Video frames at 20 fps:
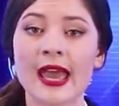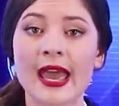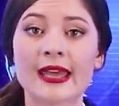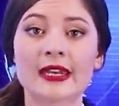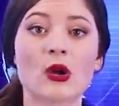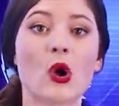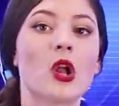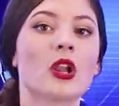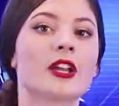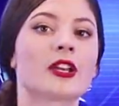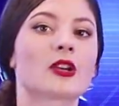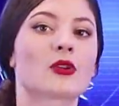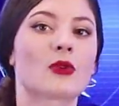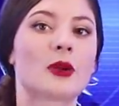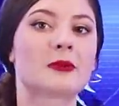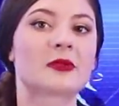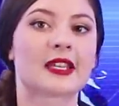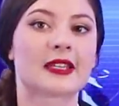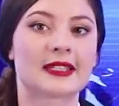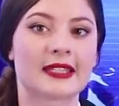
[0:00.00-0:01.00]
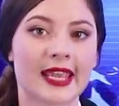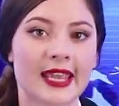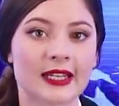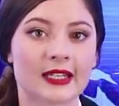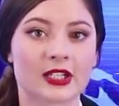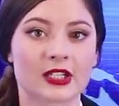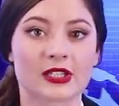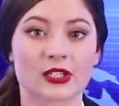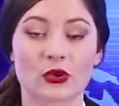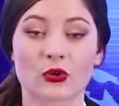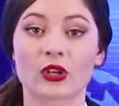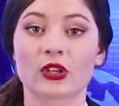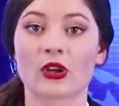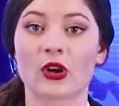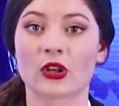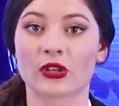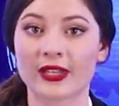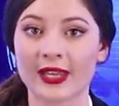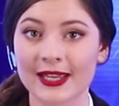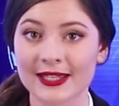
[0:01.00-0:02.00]
and all encrypted data stored
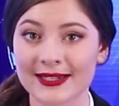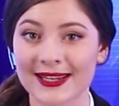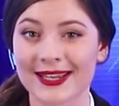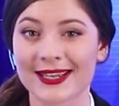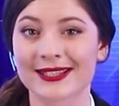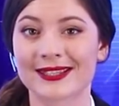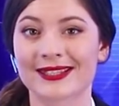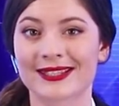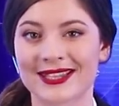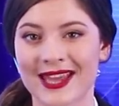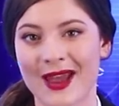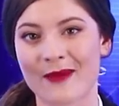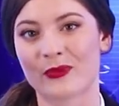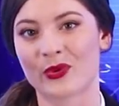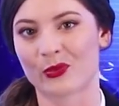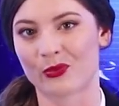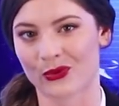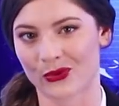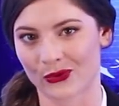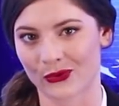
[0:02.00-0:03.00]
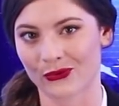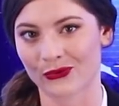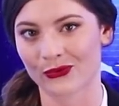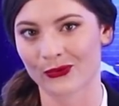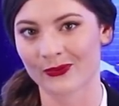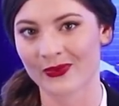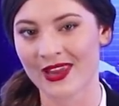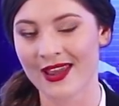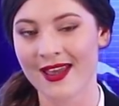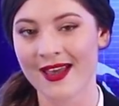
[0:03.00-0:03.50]
on it is tamper-proof.